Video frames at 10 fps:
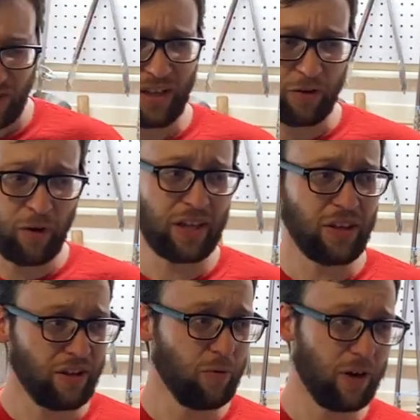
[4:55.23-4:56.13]
You want
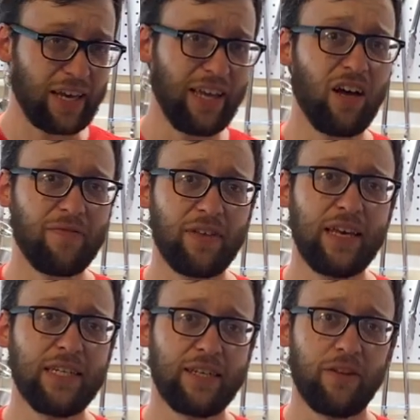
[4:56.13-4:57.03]
to you want to kill off the
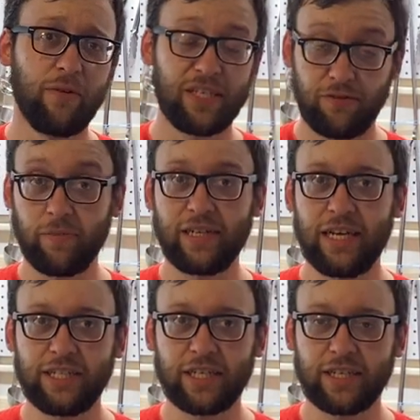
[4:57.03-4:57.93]
yeast, otherwise
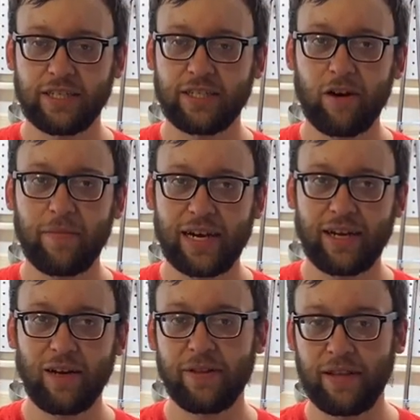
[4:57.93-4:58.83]
fermentation can start back
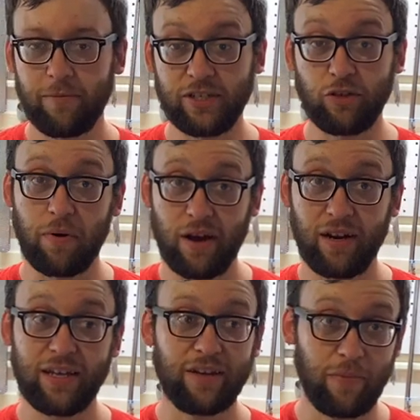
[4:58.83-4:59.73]
up, and then once you bottle
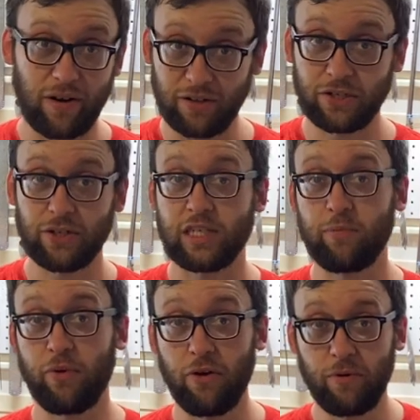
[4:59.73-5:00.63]
it, your bottles could
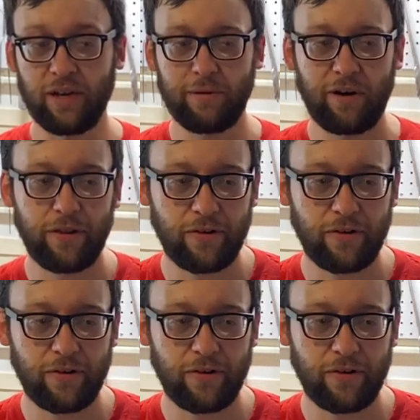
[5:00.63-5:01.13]
explode while they're